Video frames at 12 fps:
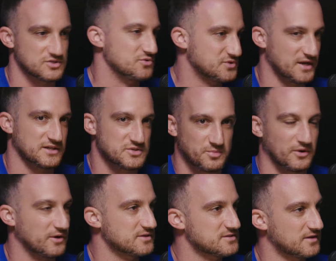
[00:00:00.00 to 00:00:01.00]
just use that
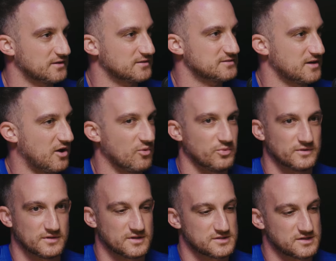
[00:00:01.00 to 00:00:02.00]
experience to to help
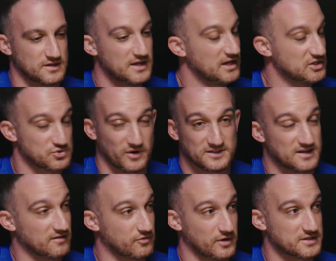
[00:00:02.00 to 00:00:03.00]
with this. And it's great to
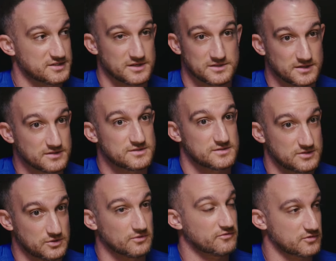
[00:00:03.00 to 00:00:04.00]
have great assistance
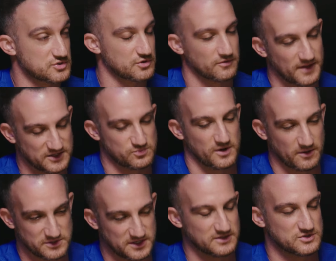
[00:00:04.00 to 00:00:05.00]
too, mm-hmm. for sure. And that's what I
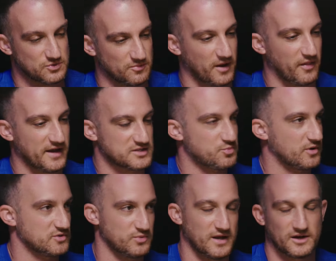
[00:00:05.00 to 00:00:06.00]
was getting to with my last
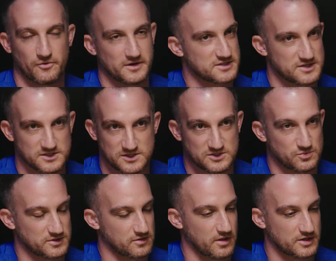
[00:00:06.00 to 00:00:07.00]
point is we got great assistance
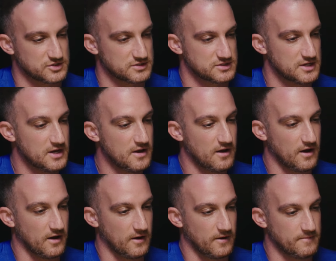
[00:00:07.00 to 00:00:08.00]
with the legends.
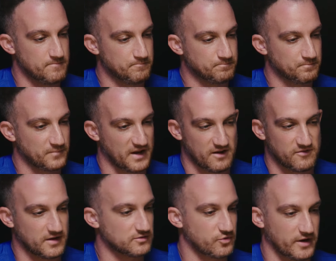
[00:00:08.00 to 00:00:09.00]
Um, that I've
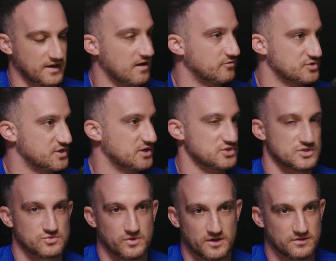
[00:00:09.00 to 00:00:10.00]
had great
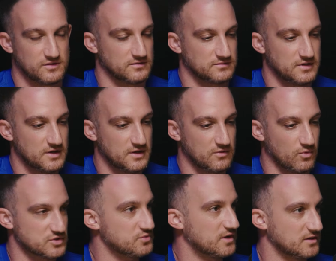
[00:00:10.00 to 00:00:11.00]
conversations with, and
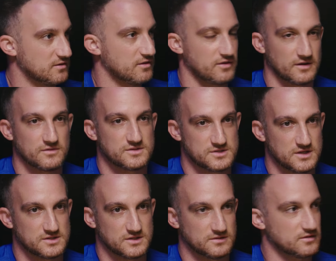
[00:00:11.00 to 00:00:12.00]
once we get into the thick of the
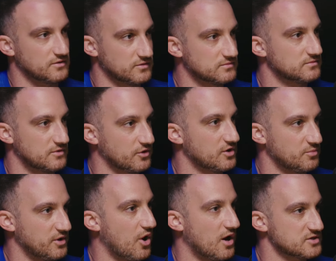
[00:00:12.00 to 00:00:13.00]
season, they're they're going to
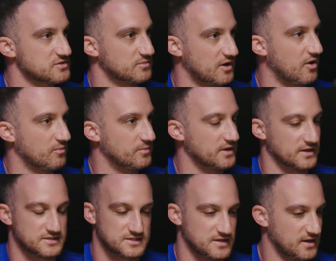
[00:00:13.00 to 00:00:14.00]
be awesome to help me.
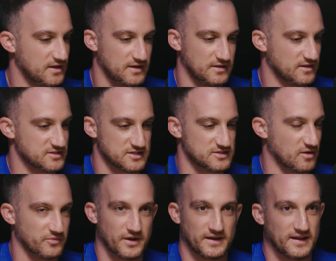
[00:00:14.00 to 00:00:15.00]
It's this is
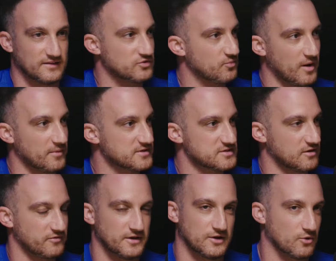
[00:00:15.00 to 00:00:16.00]
something I can't do by
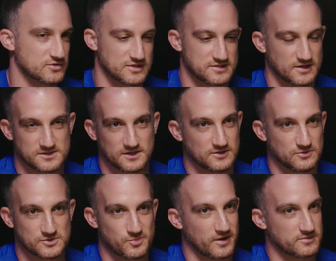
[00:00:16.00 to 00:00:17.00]
myself. Any coach that says they can do
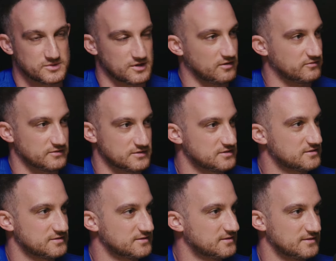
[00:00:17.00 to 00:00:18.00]
this by themselves
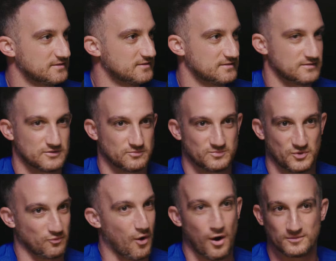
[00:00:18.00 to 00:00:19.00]
is they're, they're
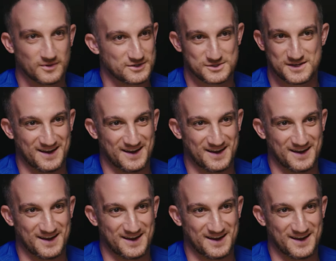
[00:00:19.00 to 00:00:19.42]
wrong. They just